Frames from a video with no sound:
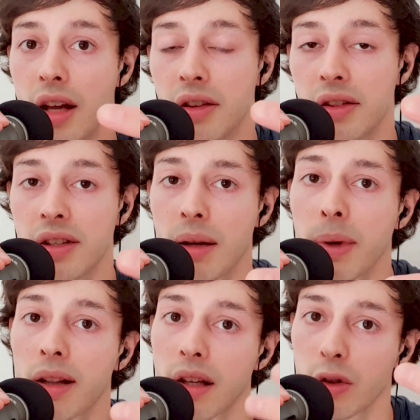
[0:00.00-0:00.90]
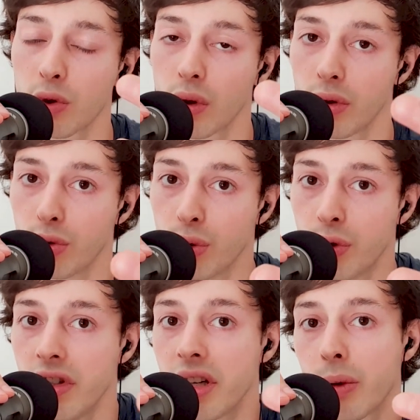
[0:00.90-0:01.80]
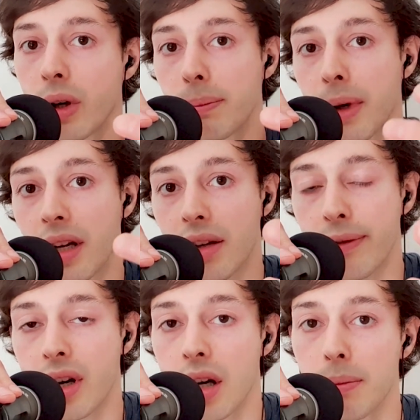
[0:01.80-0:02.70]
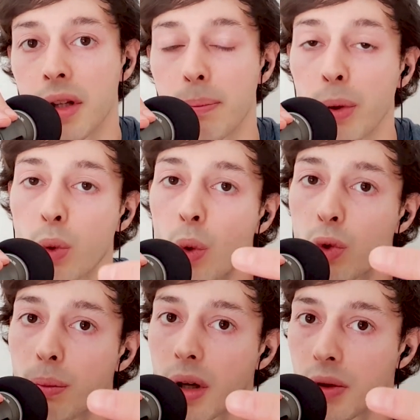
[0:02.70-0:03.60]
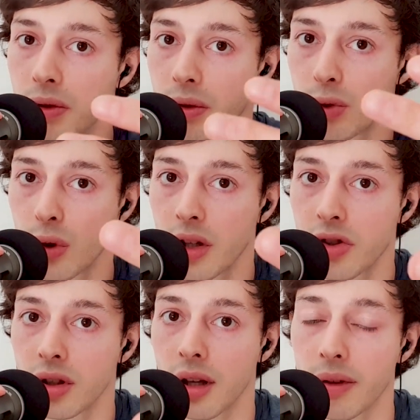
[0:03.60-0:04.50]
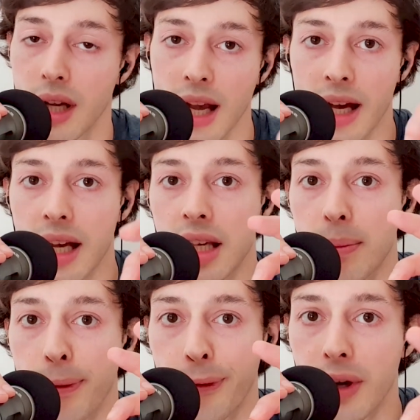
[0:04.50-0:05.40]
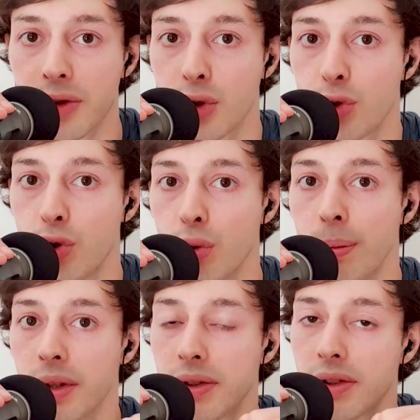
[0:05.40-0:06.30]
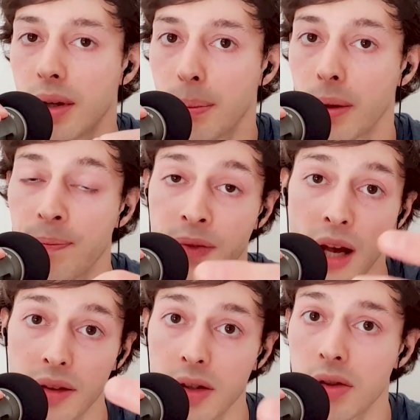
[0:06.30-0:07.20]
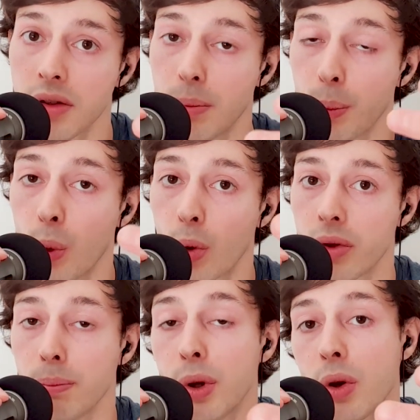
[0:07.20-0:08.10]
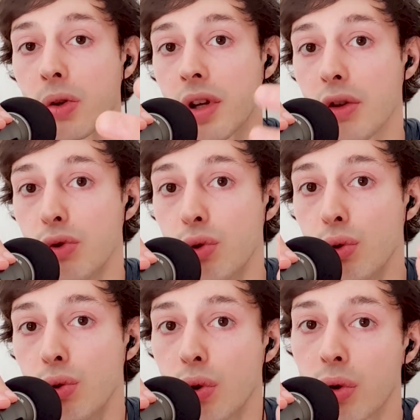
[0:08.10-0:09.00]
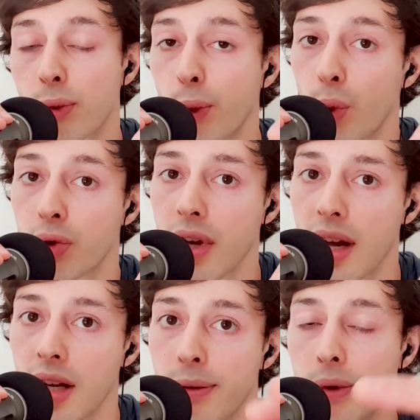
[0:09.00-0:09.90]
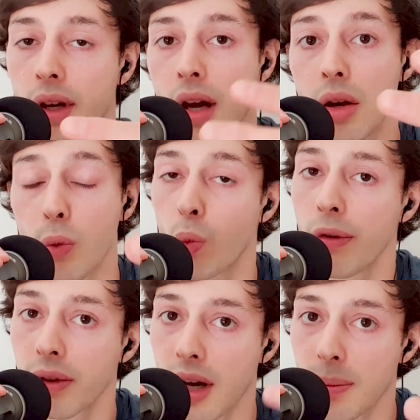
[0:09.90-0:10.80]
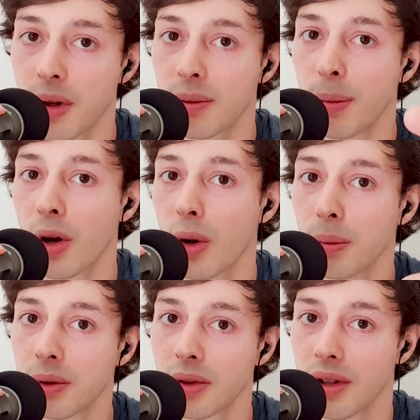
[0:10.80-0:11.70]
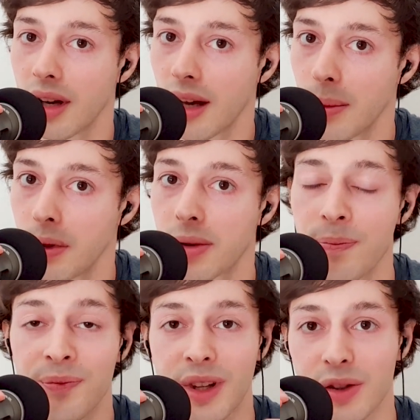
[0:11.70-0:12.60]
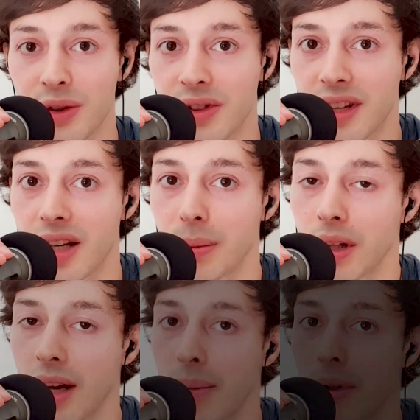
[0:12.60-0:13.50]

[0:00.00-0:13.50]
design my language learning routine around my environment, but also my concentration level, and I keep things super simple. And this is important because I do not force anything, and with time it becomes a habit, a sustainable habit.